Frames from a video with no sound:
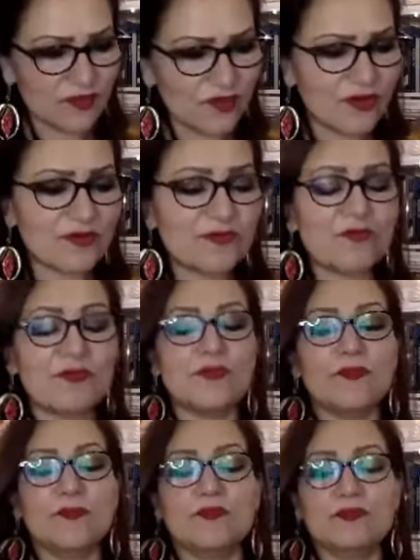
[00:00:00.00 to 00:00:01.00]
or
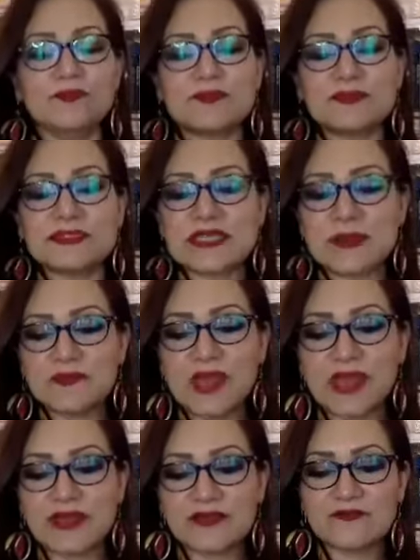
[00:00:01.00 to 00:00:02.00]
some
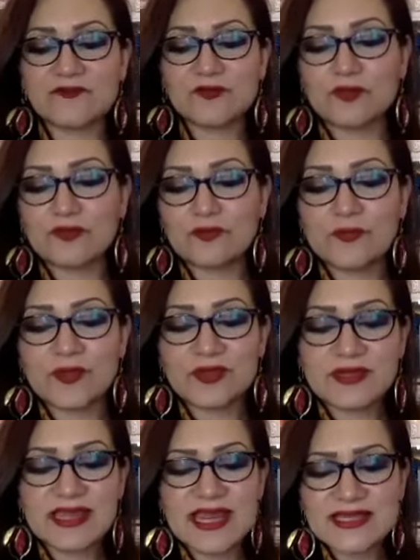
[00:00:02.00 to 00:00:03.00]
kind of, you know,
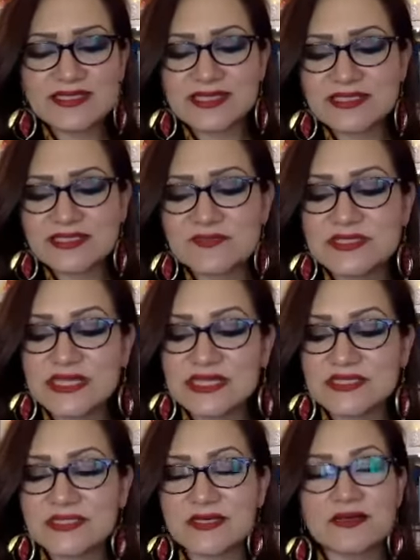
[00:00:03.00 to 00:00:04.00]
collecting some
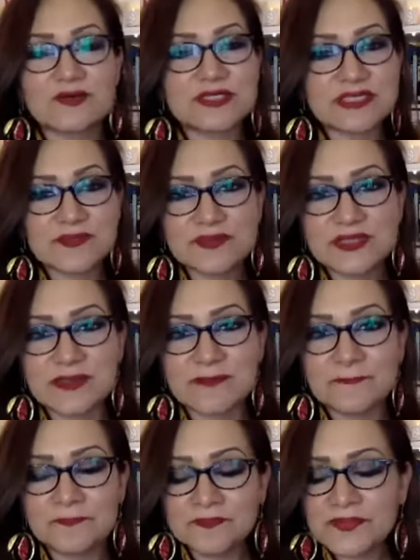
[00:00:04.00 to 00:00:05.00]
data or something.
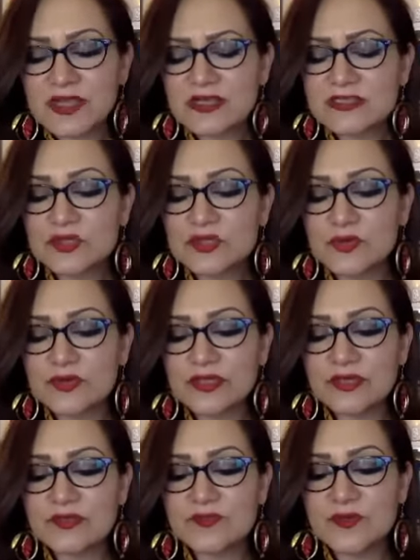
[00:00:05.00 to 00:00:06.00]
So
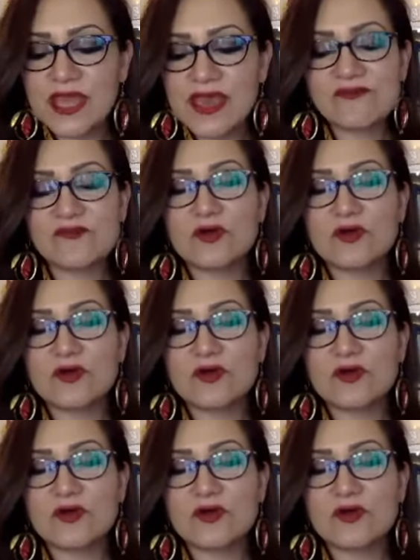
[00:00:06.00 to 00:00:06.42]
we have a